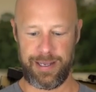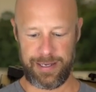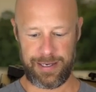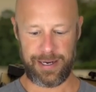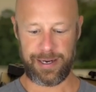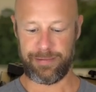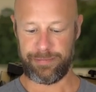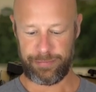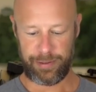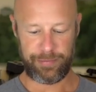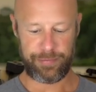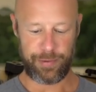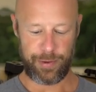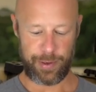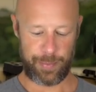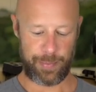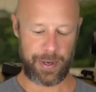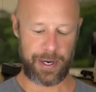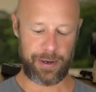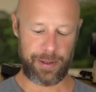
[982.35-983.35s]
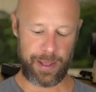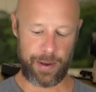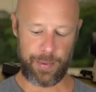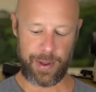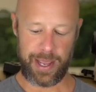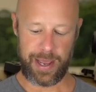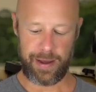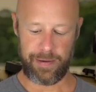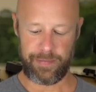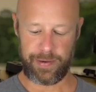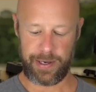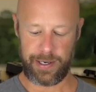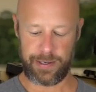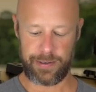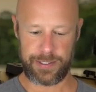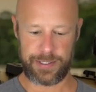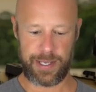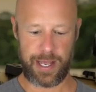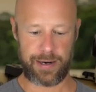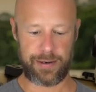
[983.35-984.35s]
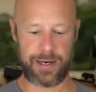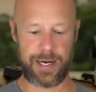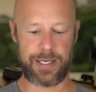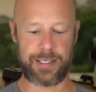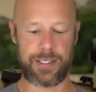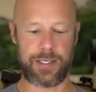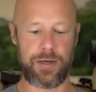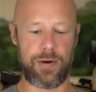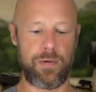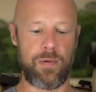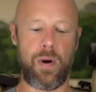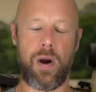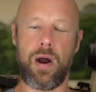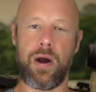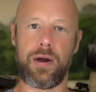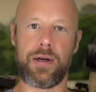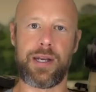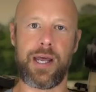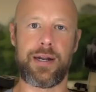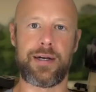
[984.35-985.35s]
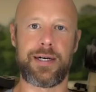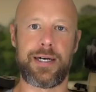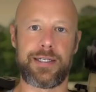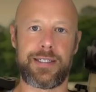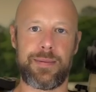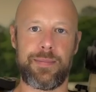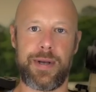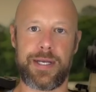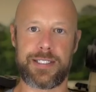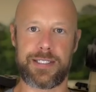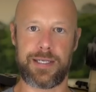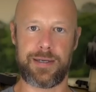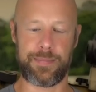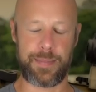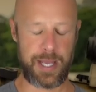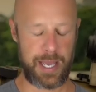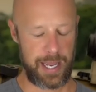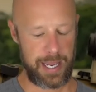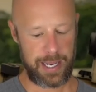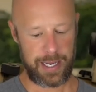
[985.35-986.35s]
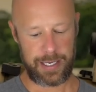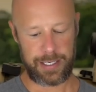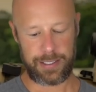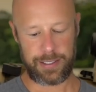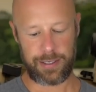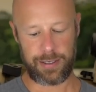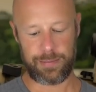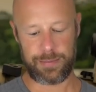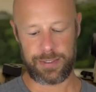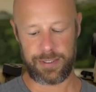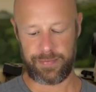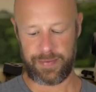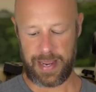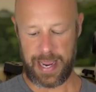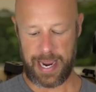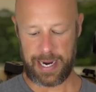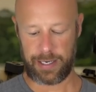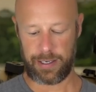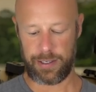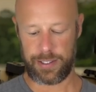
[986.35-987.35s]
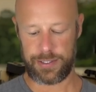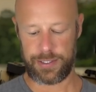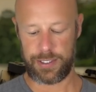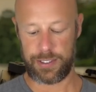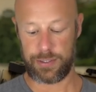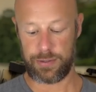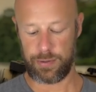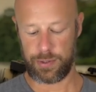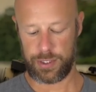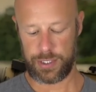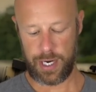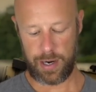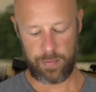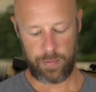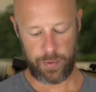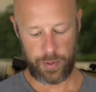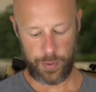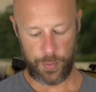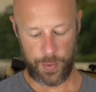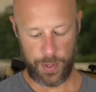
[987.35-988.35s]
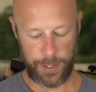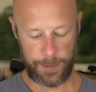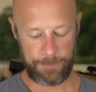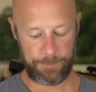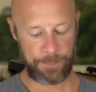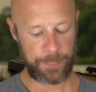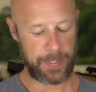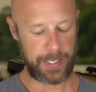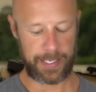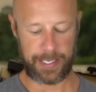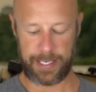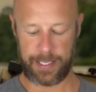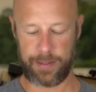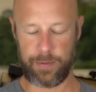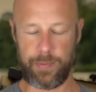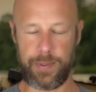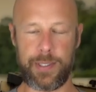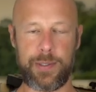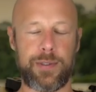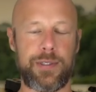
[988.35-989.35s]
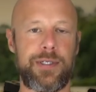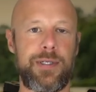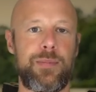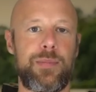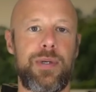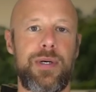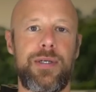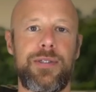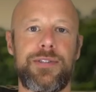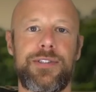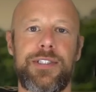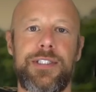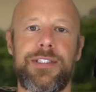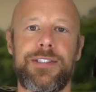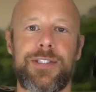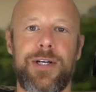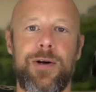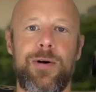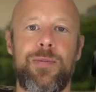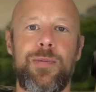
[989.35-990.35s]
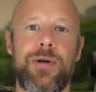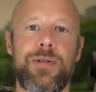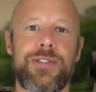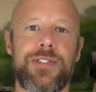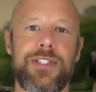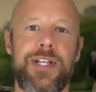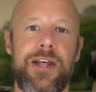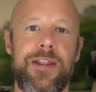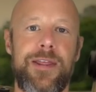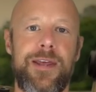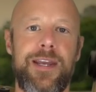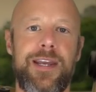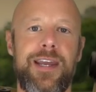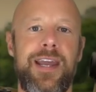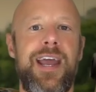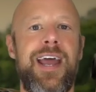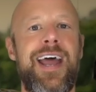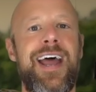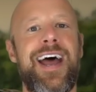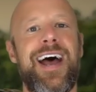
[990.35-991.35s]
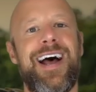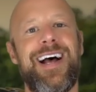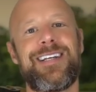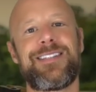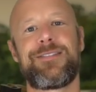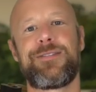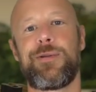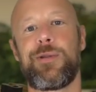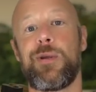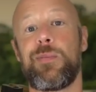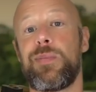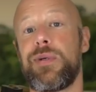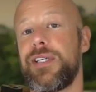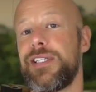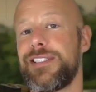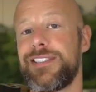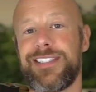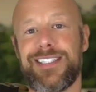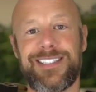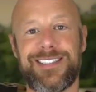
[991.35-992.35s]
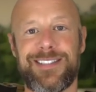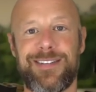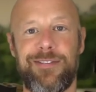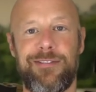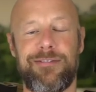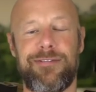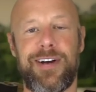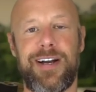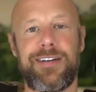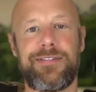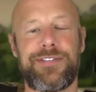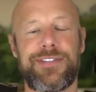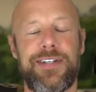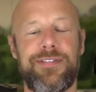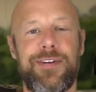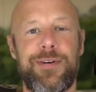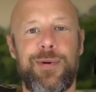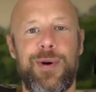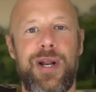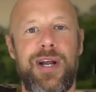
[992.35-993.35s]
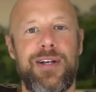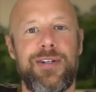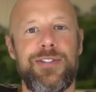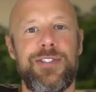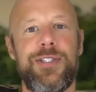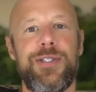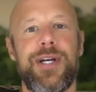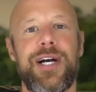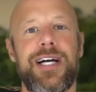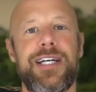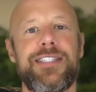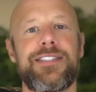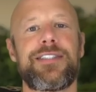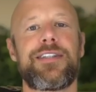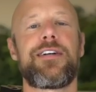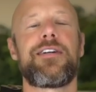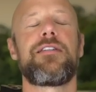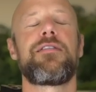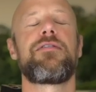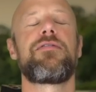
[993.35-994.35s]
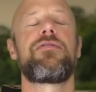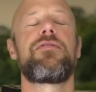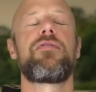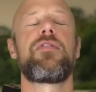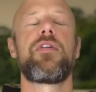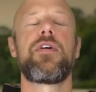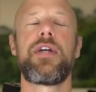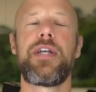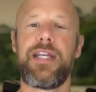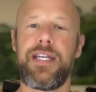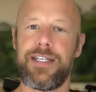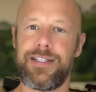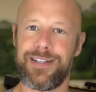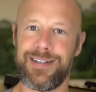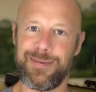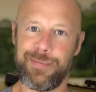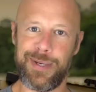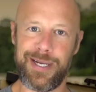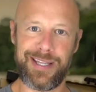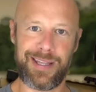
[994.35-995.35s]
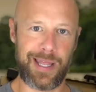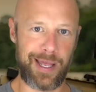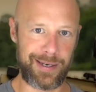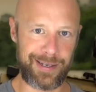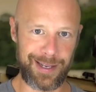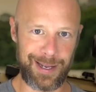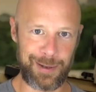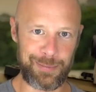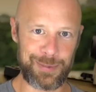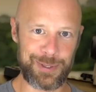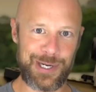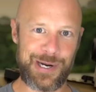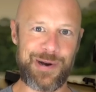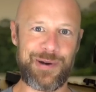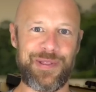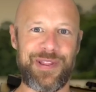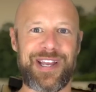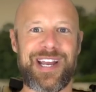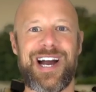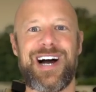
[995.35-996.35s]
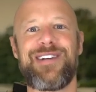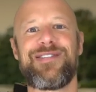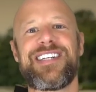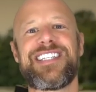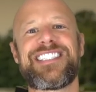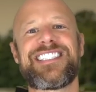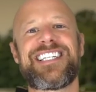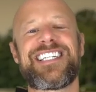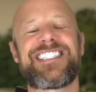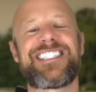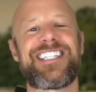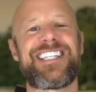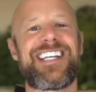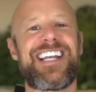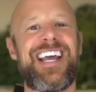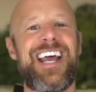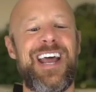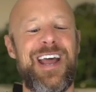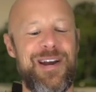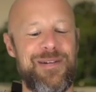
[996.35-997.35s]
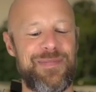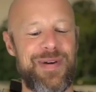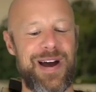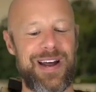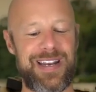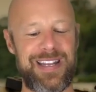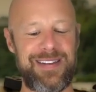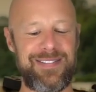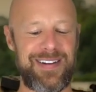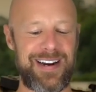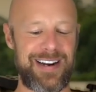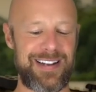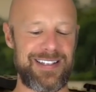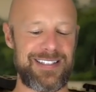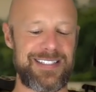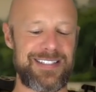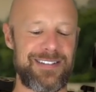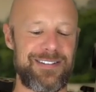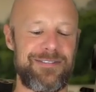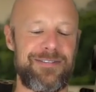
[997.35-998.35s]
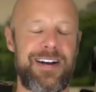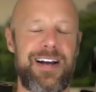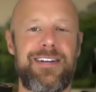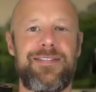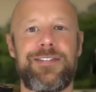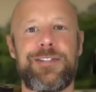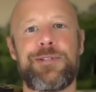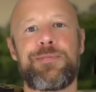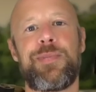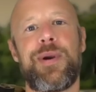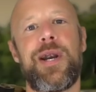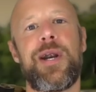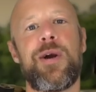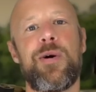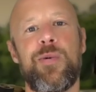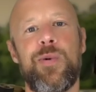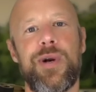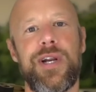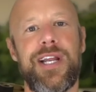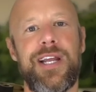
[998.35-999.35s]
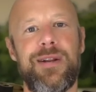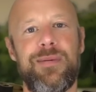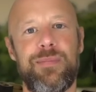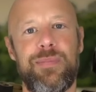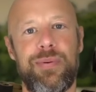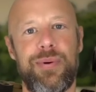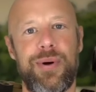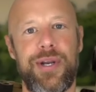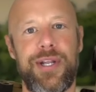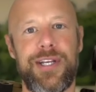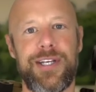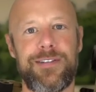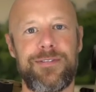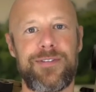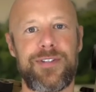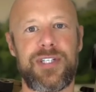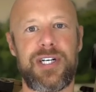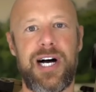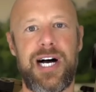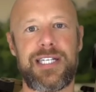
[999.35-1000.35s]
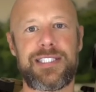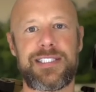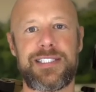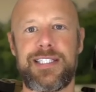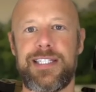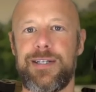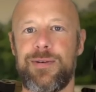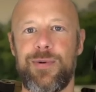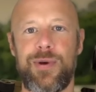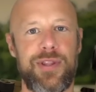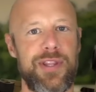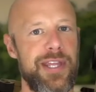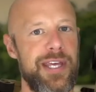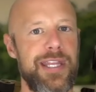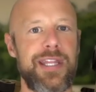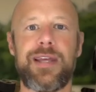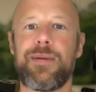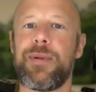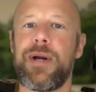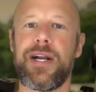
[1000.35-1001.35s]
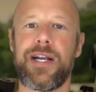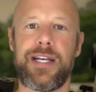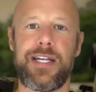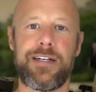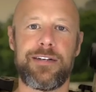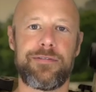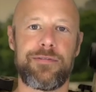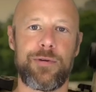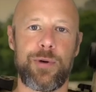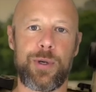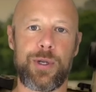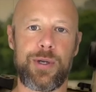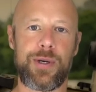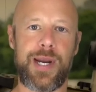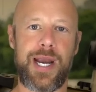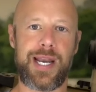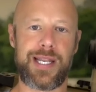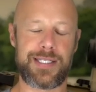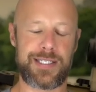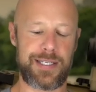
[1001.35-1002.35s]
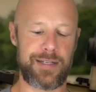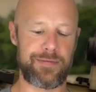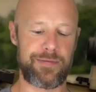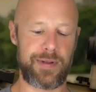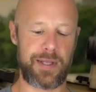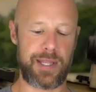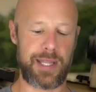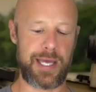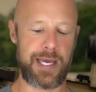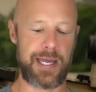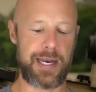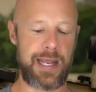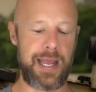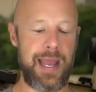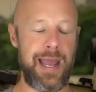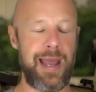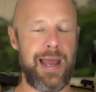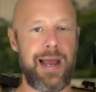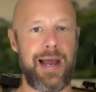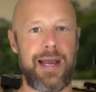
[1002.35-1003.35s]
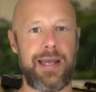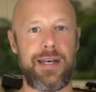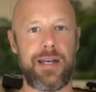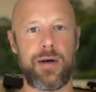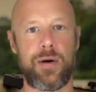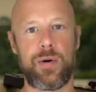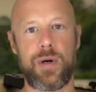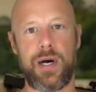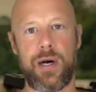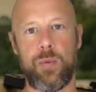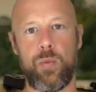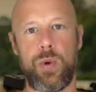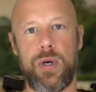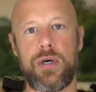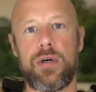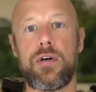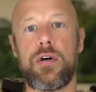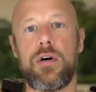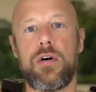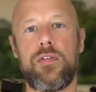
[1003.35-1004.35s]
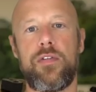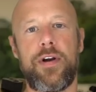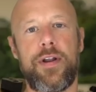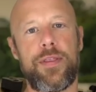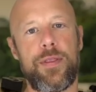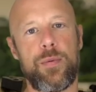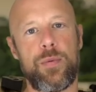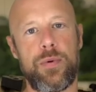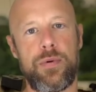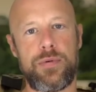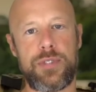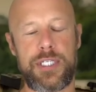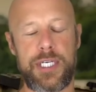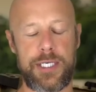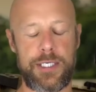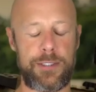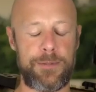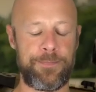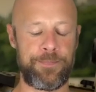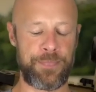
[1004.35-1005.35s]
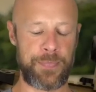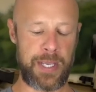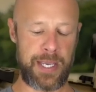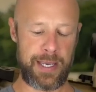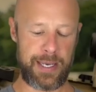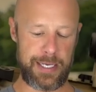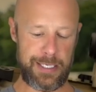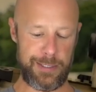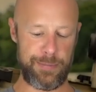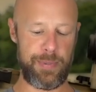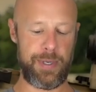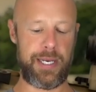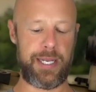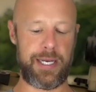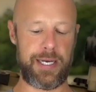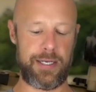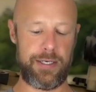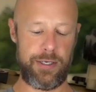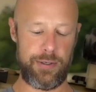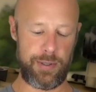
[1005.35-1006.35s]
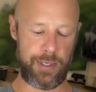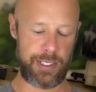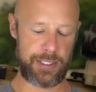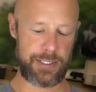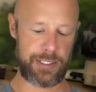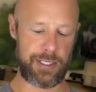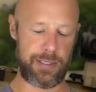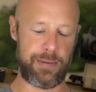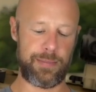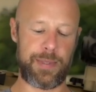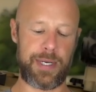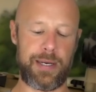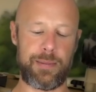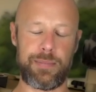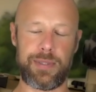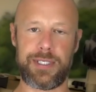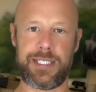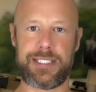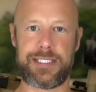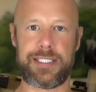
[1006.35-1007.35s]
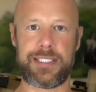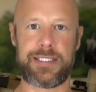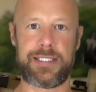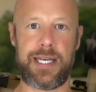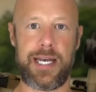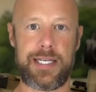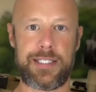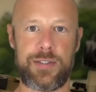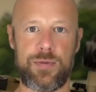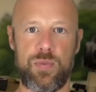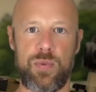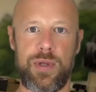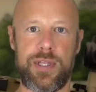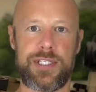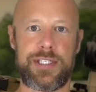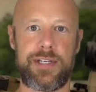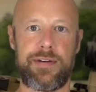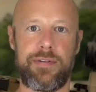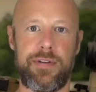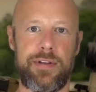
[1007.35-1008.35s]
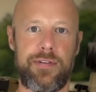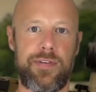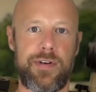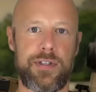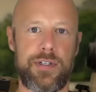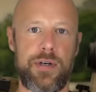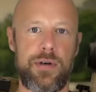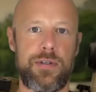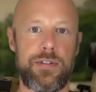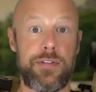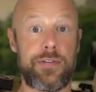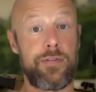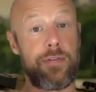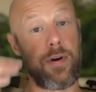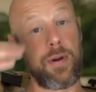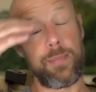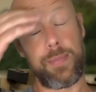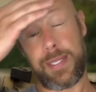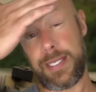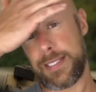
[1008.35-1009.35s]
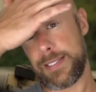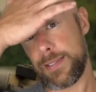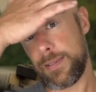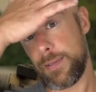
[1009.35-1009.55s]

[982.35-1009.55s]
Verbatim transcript: uh, free floated barrel that we have here is not a lot to go wrong, not a lot to mess up in terms of accuracy. So, it shot really well. Again, the recoil impulse is almost nothing. As to the ballistics of the 5.7 round, you guys are free to debate that down below in the comment section. But even out of this little five inch barrel, we're getting pretty good velocity with like the American Eagle 40 grain and stuff like that. I know uh, Will over at the Wound Channel is planning on doing some uh, ballistics tests with several different loads from these